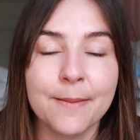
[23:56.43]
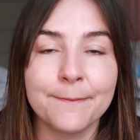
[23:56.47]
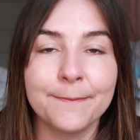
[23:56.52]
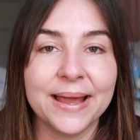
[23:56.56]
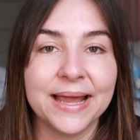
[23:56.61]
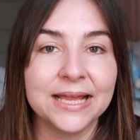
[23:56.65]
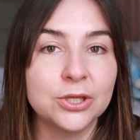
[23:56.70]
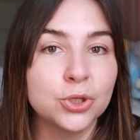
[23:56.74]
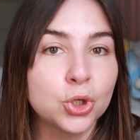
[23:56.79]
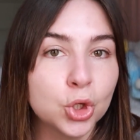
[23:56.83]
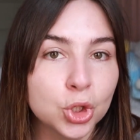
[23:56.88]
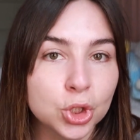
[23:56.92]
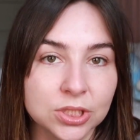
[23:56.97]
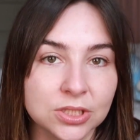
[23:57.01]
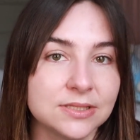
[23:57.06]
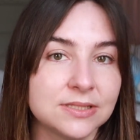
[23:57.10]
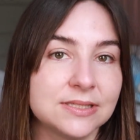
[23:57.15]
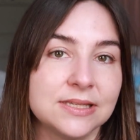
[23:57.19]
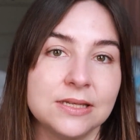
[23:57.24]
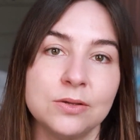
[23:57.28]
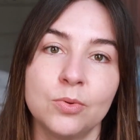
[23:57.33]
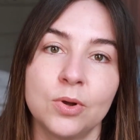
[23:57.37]
but I
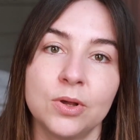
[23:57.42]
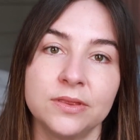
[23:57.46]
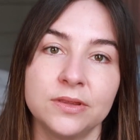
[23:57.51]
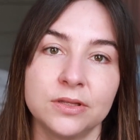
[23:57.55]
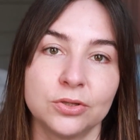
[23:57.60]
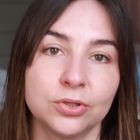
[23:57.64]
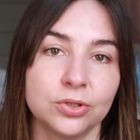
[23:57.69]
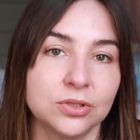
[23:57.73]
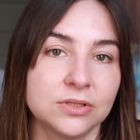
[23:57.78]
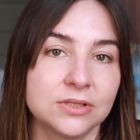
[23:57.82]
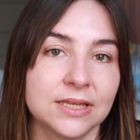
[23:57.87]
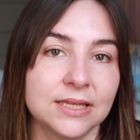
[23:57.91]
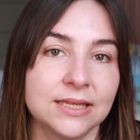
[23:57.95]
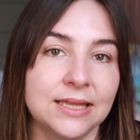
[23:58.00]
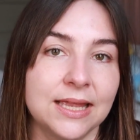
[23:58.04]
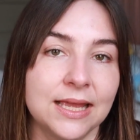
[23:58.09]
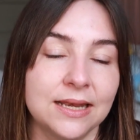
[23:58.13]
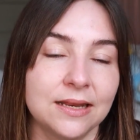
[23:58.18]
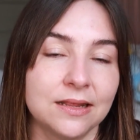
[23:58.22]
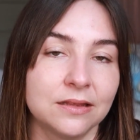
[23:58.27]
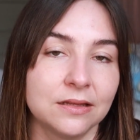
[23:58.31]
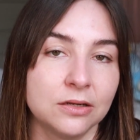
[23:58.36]
couldn't see one that looked like
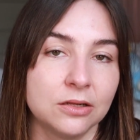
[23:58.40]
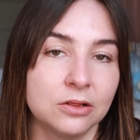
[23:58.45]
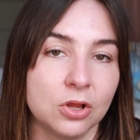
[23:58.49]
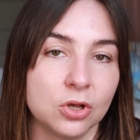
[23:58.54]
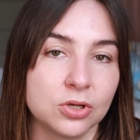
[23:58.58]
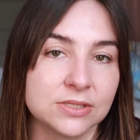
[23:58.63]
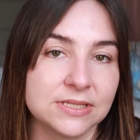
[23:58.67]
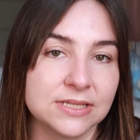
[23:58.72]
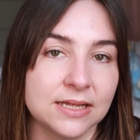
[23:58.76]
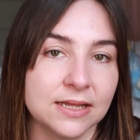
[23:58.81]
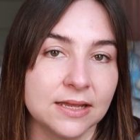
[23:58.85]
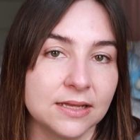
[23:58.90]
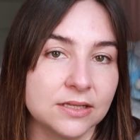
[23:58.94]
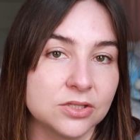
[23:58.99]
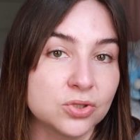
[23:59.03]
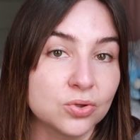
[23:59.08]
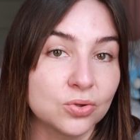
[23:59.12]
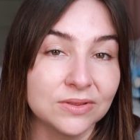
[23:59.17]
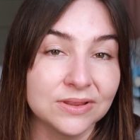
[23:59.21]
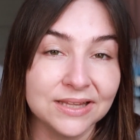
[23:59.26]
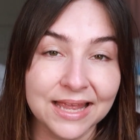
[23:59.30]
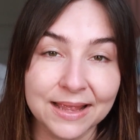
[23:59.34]
anything Glossier.
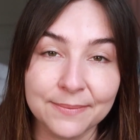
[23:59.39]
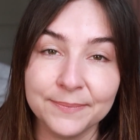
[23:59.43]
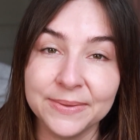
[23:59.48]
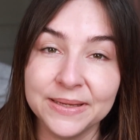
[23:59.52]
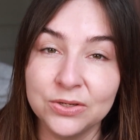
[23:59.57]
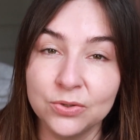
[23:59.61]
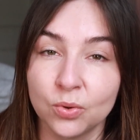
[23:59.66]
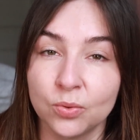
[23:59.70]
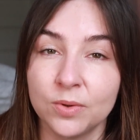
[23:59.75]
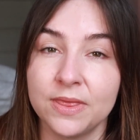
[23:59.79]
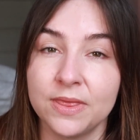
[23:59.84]
So let me know